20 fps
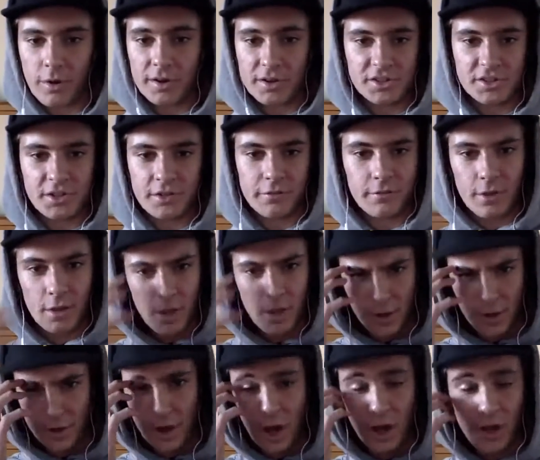and she
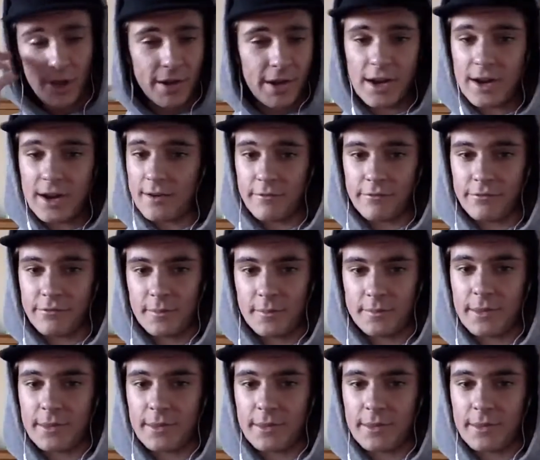nollied in and flipped